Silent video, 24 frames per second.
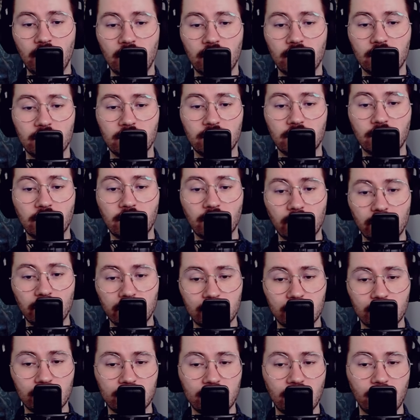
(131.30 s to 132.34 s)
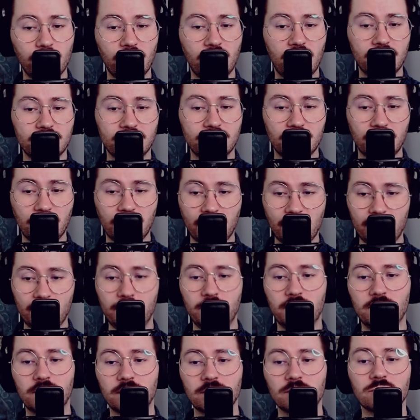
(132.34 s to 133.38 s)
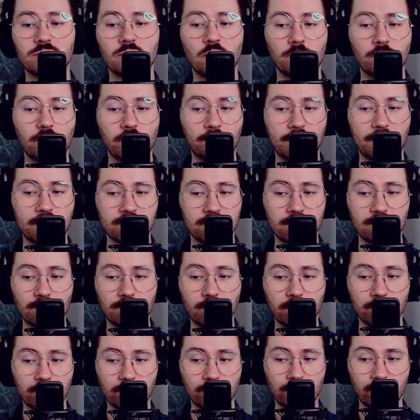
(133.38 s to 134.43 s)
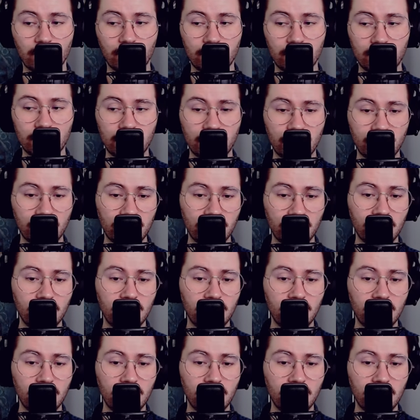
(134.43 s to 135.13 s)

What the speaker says: The goal is to stabilize the game and then snowball past the point of no return.